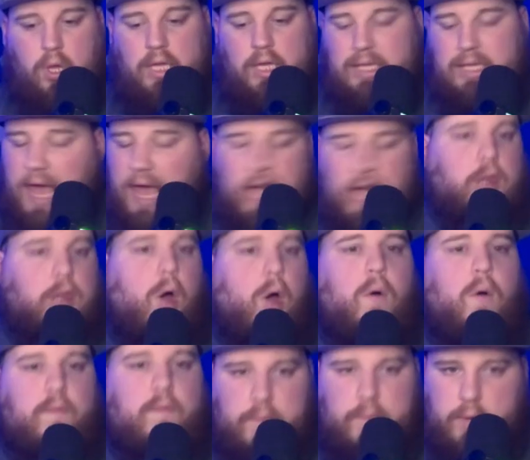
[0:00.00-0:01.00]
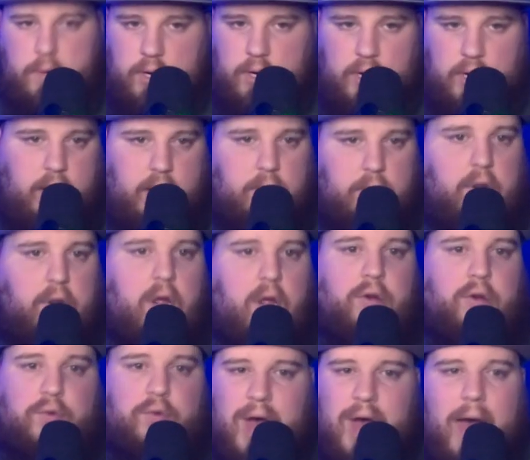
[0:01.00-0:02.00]
takes over
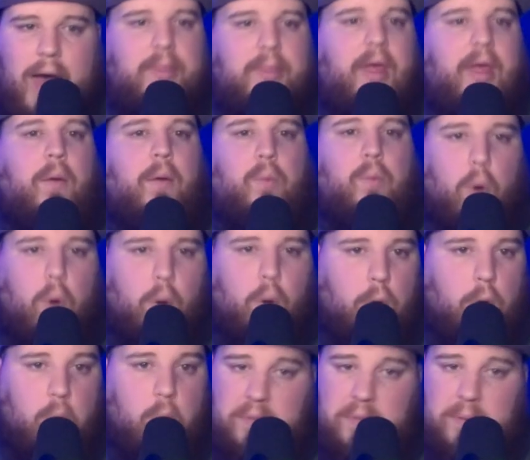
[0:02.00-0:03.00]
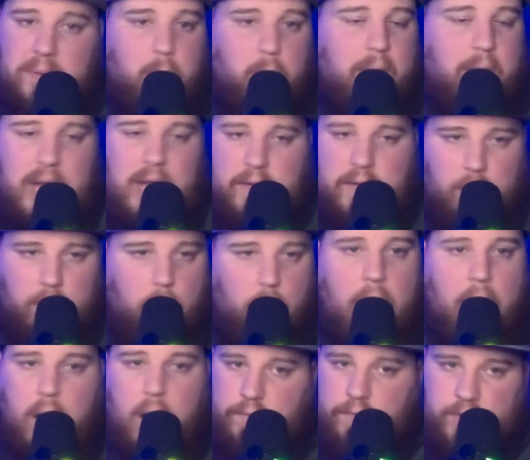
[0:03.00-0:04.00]
and grabs that role. Well, we've been waiting for a
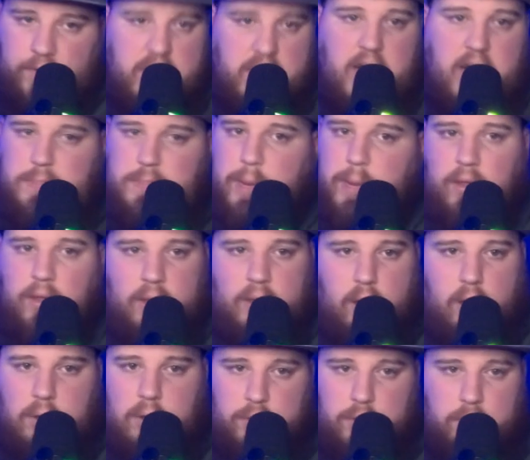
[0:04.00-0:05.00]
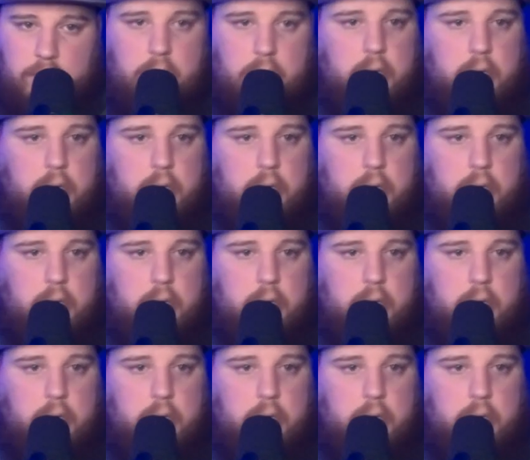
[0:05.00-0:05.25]
while for Josh Pascal to